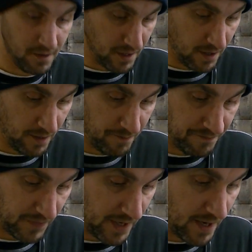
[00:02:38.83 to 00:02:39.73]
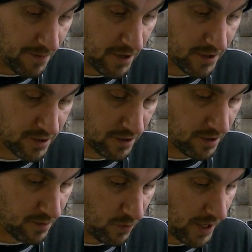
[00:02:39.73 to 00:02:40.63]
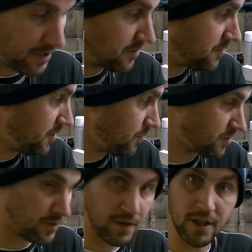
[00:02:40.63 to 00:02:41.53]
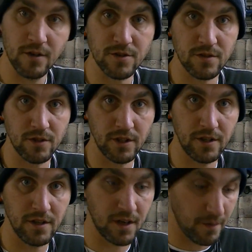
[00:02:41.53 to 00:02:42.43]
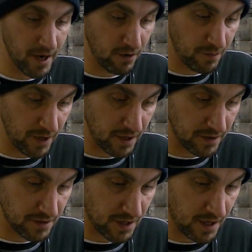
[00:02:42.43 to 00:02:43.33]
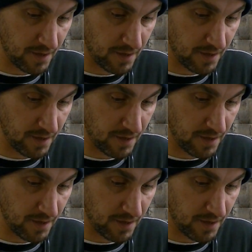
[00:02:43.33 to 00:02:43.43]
And I'm not sure when the sequence of videos are really going to come out because